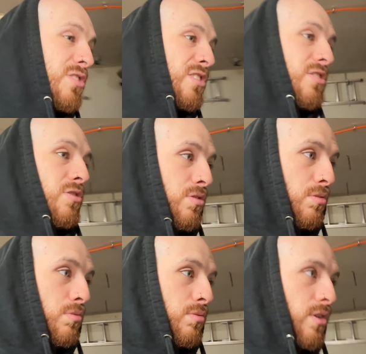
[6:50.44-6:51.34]
to
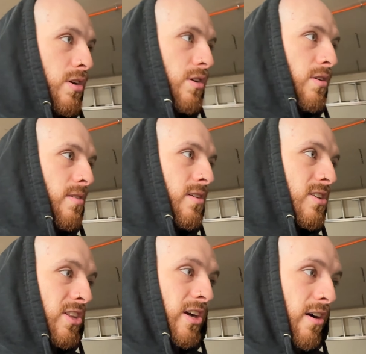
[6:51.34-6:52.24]
do
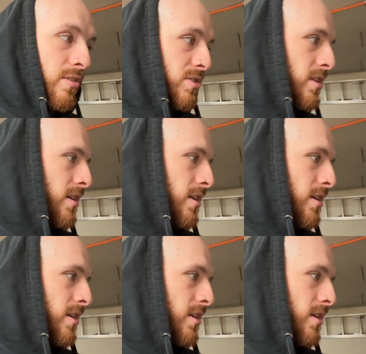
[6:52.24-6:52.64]
to the cars.